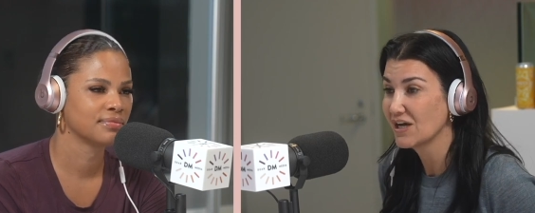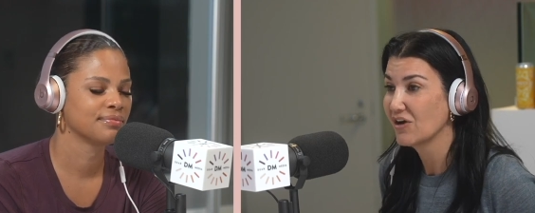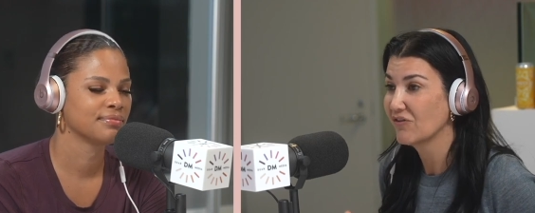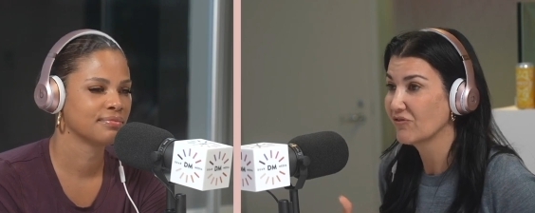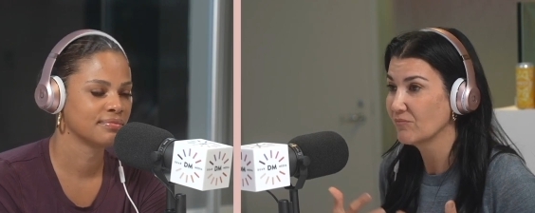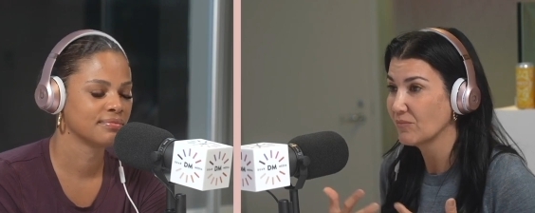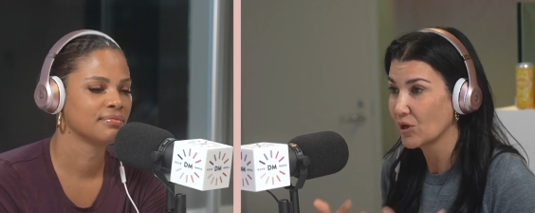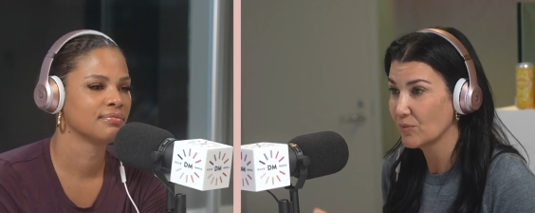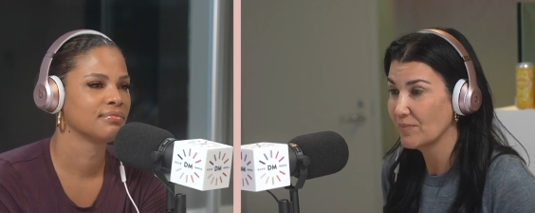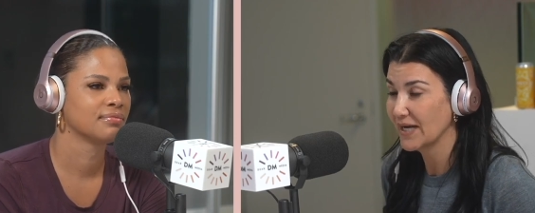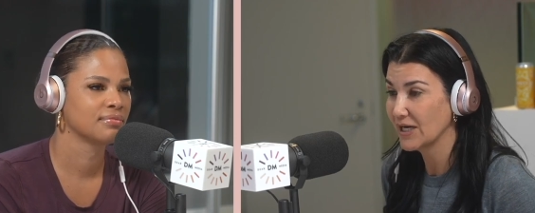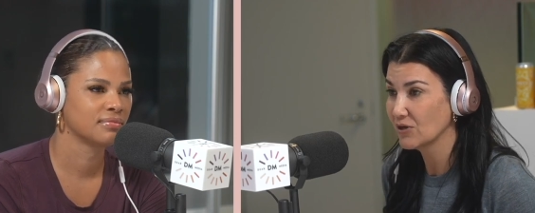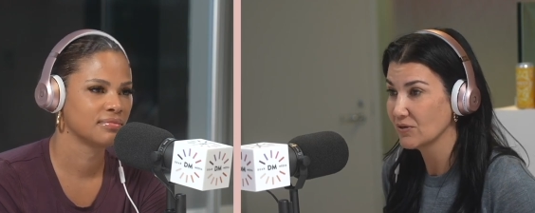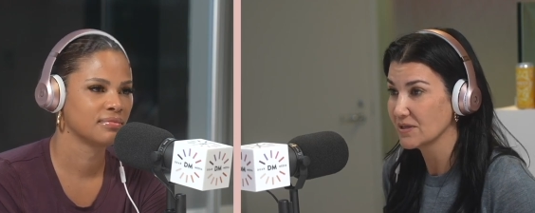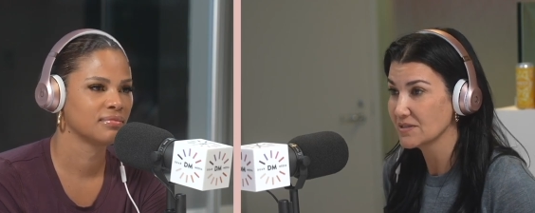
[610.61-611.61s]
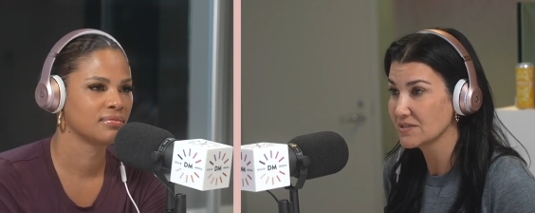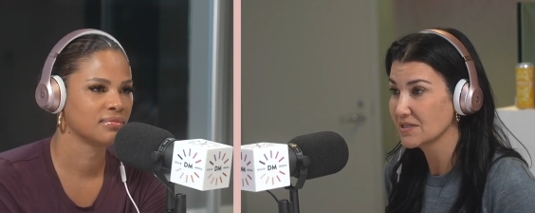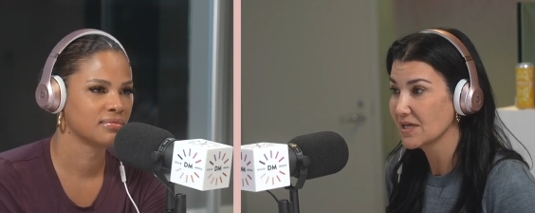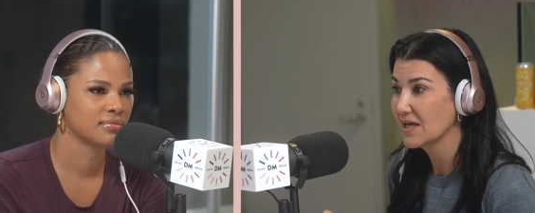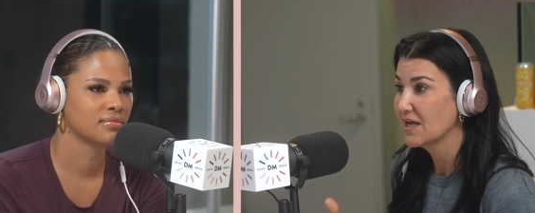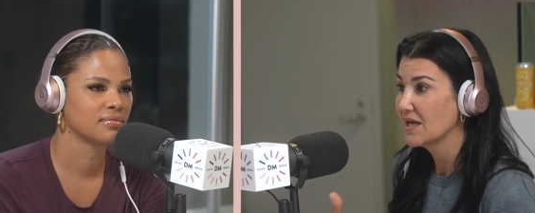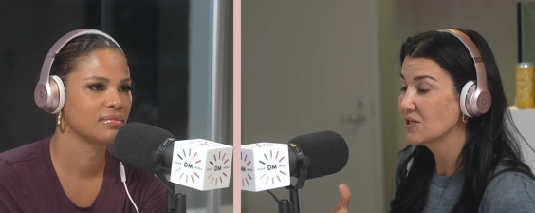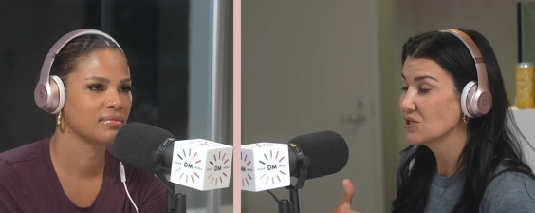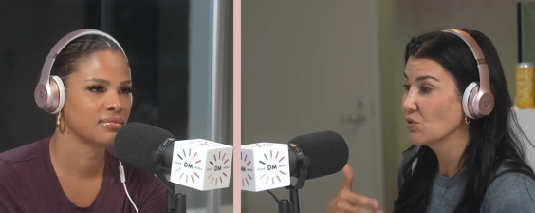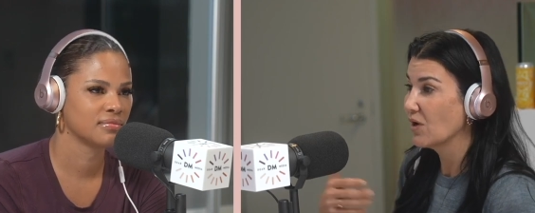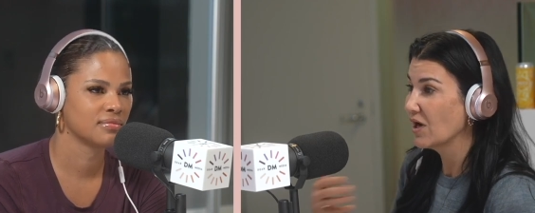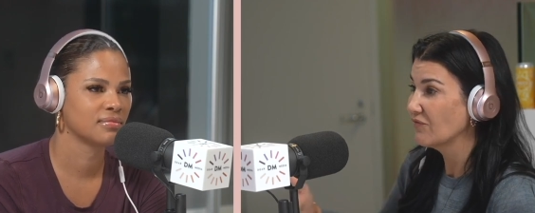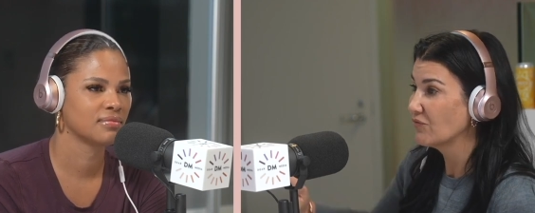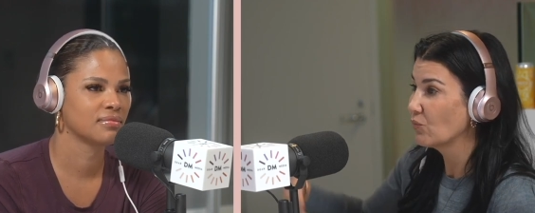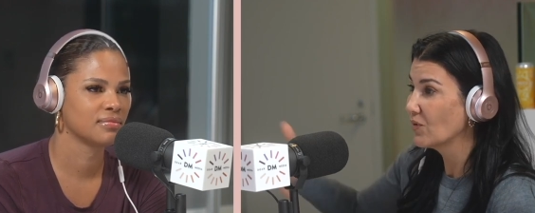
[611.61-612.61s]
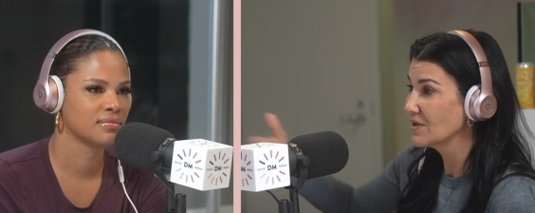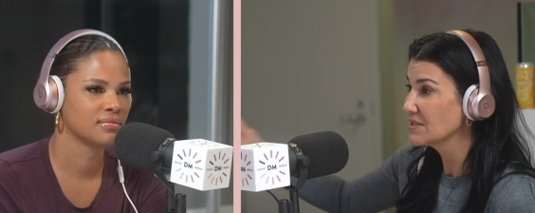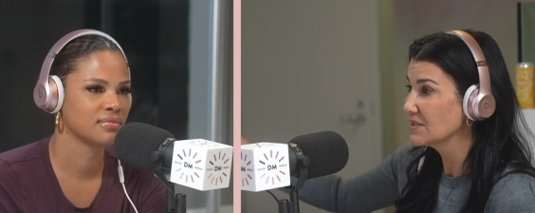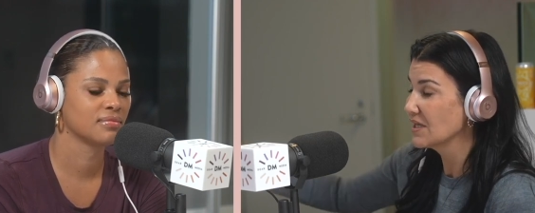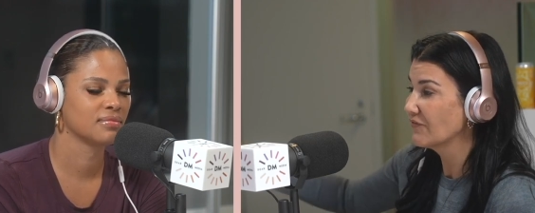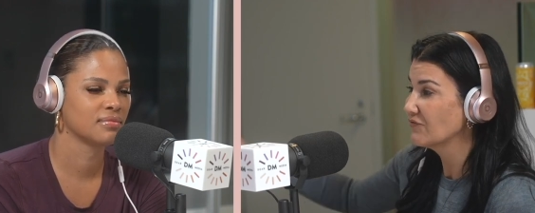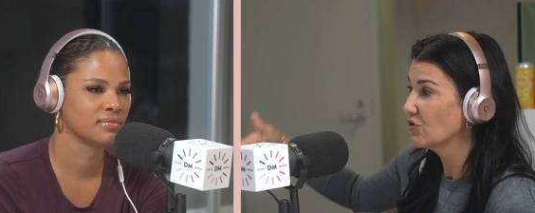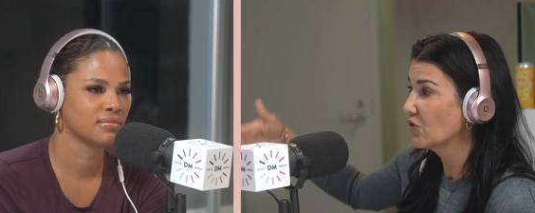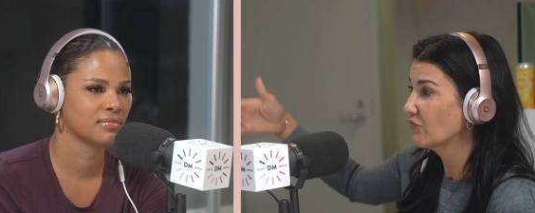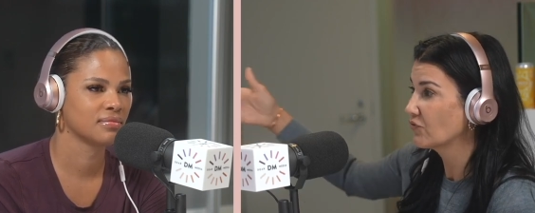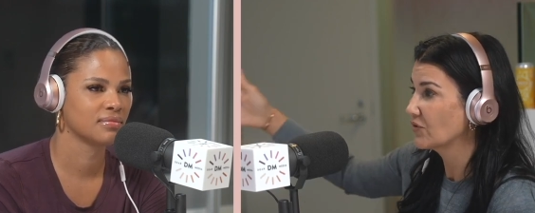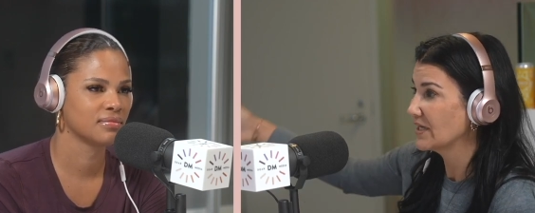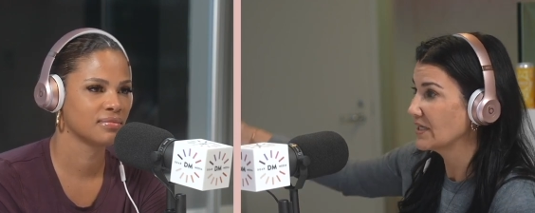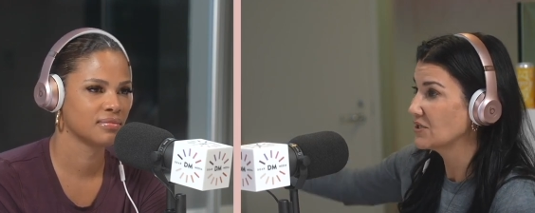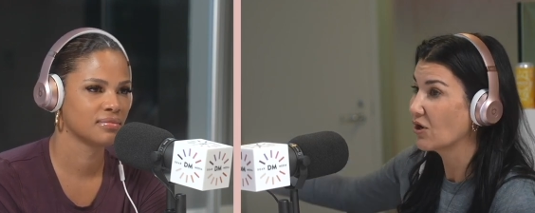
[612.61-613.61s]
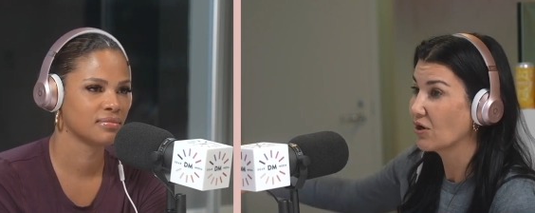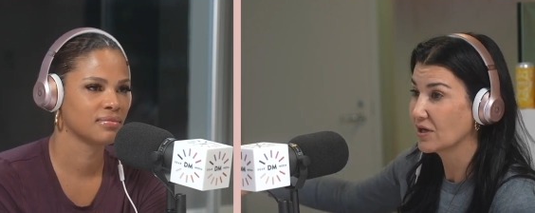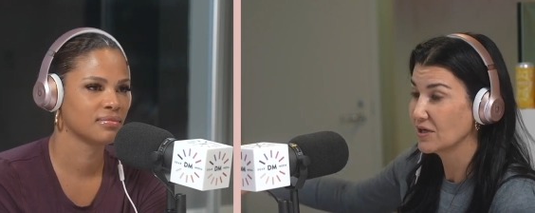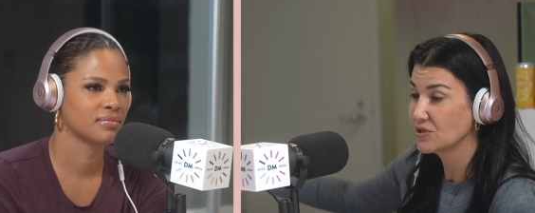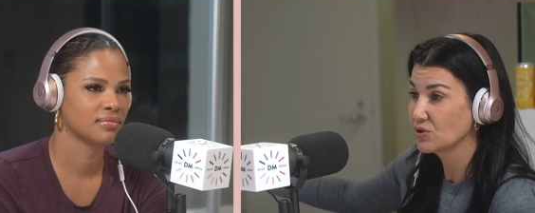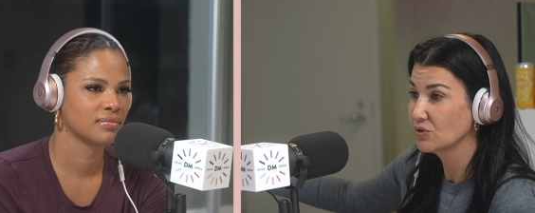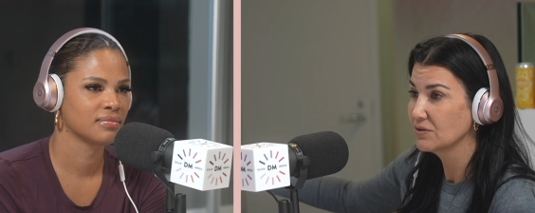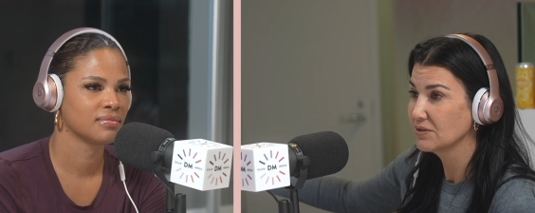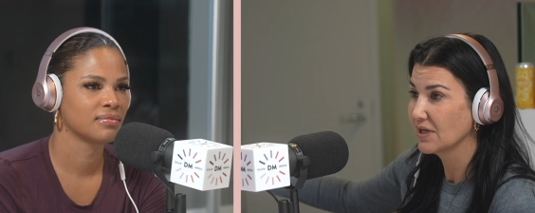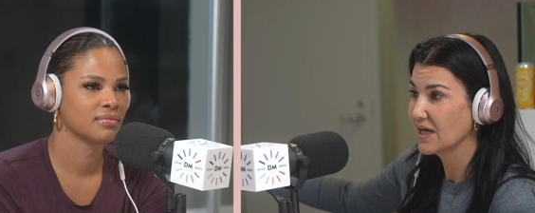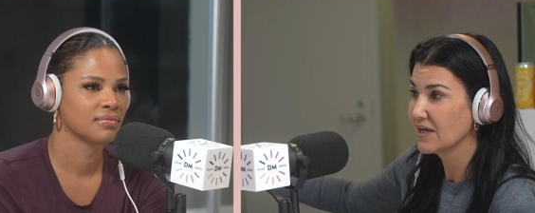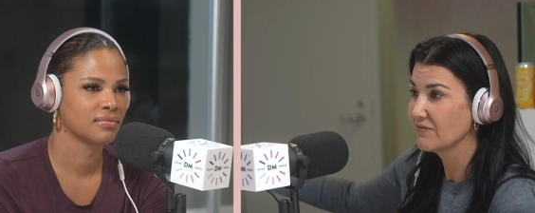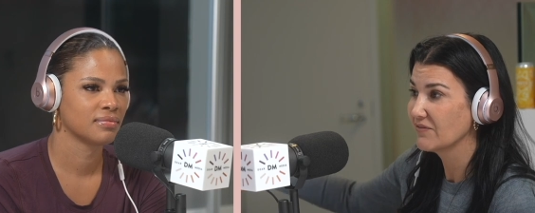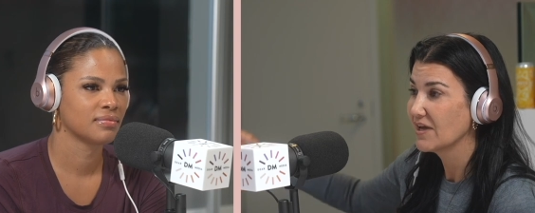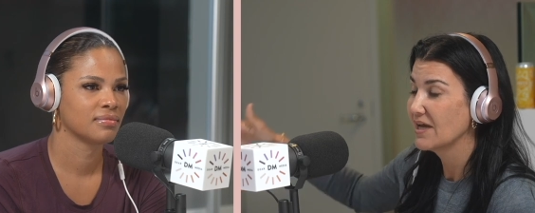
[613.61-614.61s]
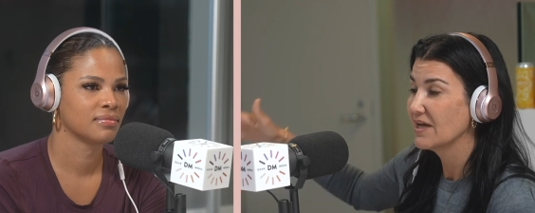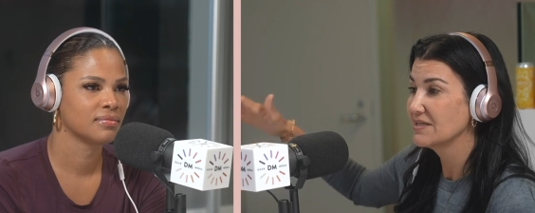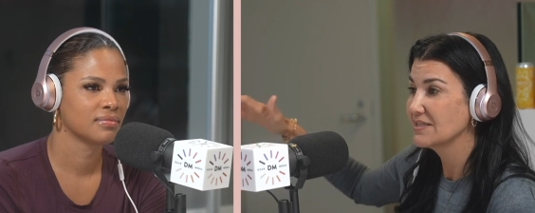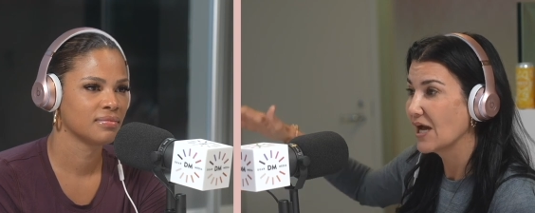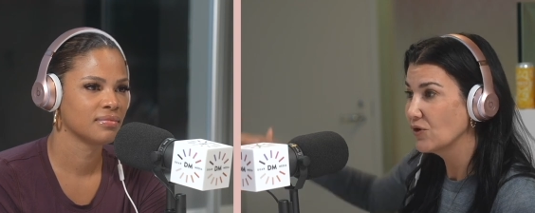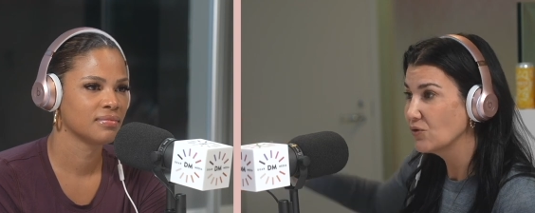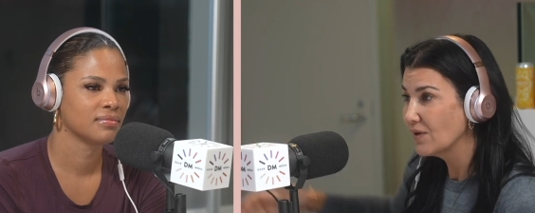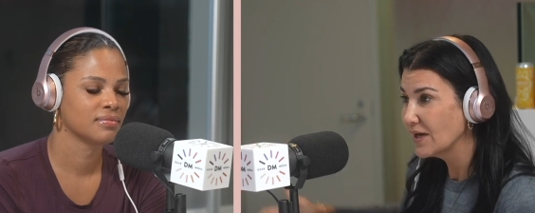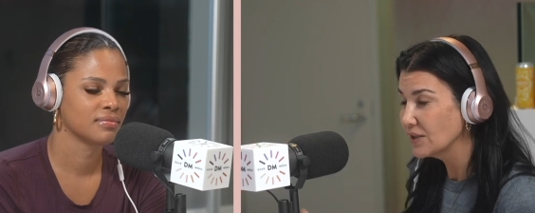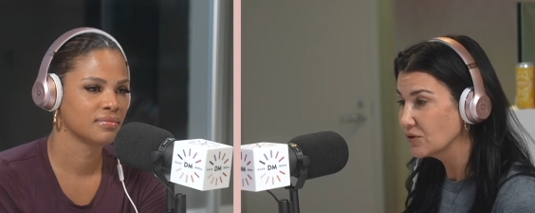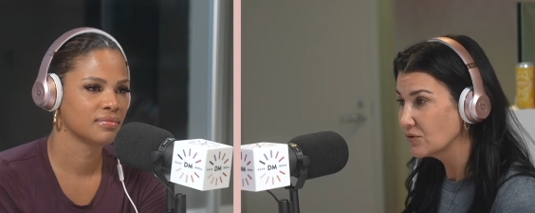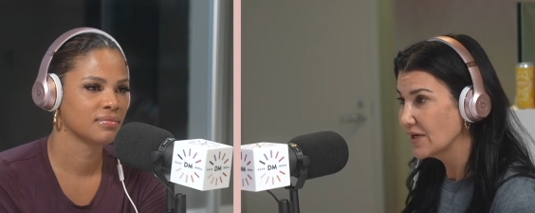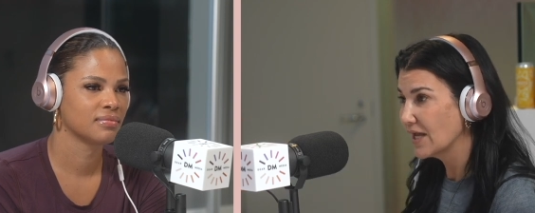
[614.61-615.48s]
Speaker 1: from our parents. And so often what's left over in our adult life is, how do I learn